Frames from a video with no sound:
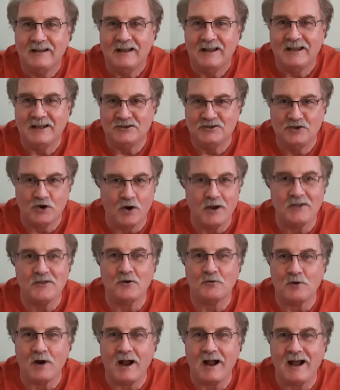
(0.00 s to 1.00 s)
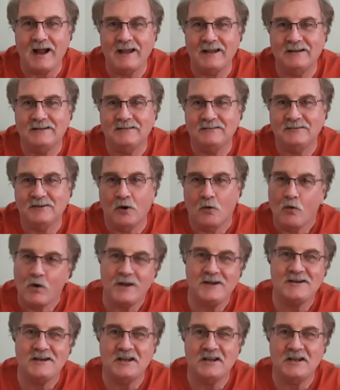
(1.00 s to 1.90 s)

enjoy the ride, the wind